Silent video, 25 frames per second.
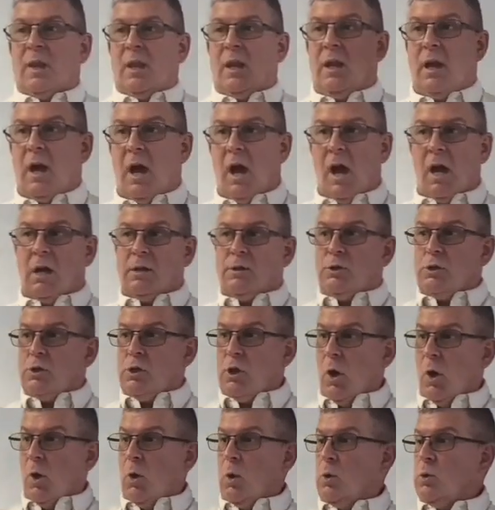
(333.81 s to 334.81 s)
God
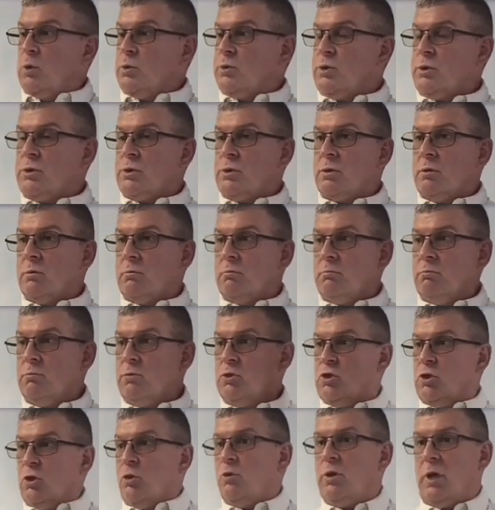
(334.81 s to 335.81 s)
chose
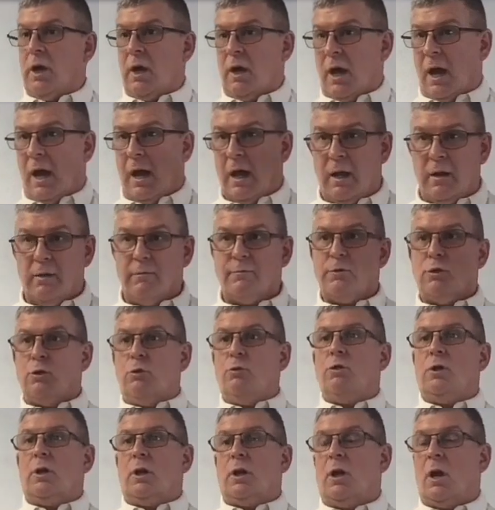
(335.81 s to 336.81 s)
Judah out of Judah.